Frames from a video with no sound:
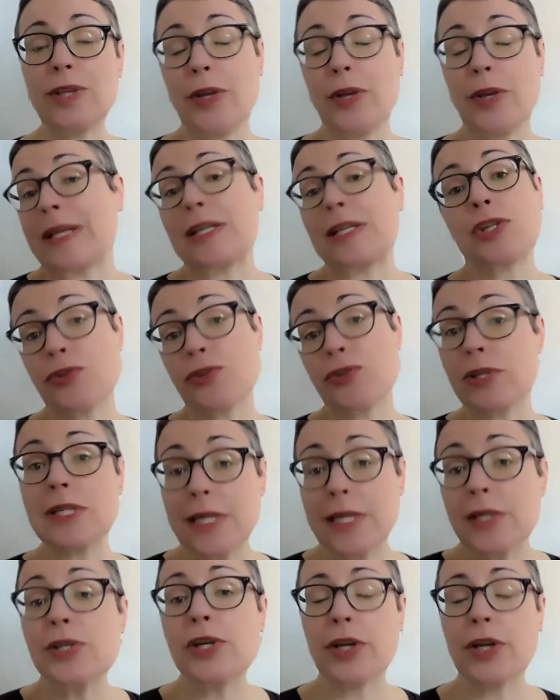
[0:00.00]
that's
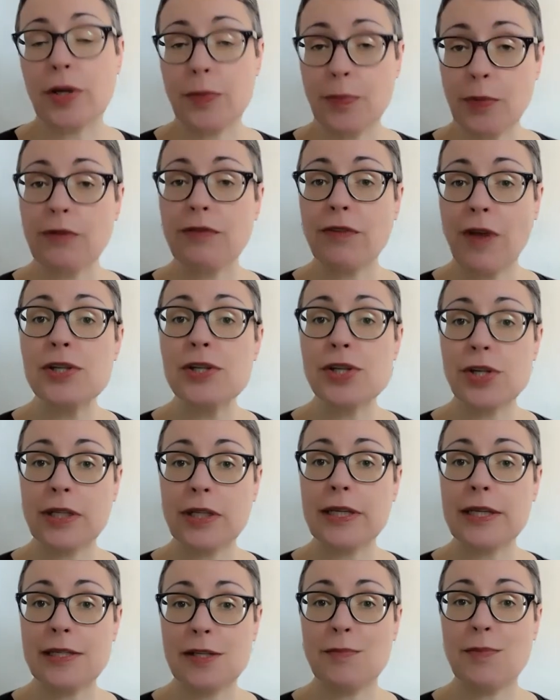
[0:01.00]
strategic
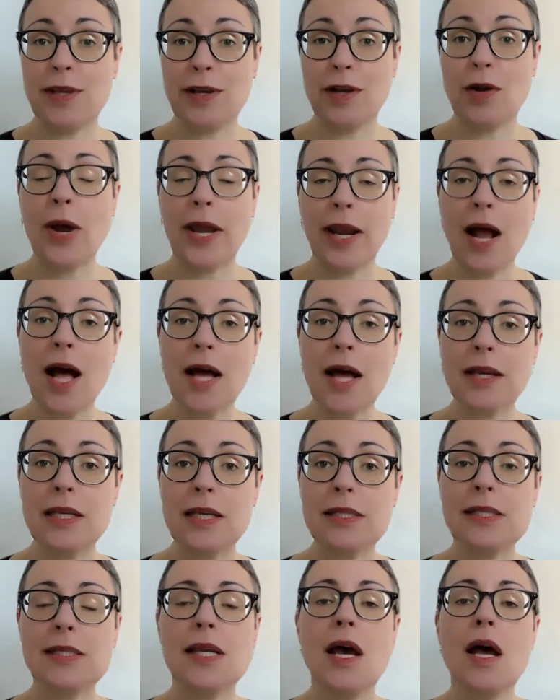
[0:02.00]
professionally, to be quite
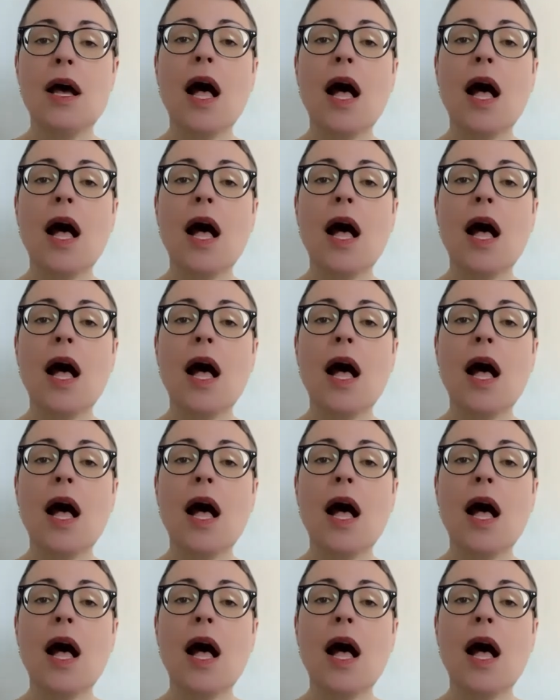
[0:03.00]
honest,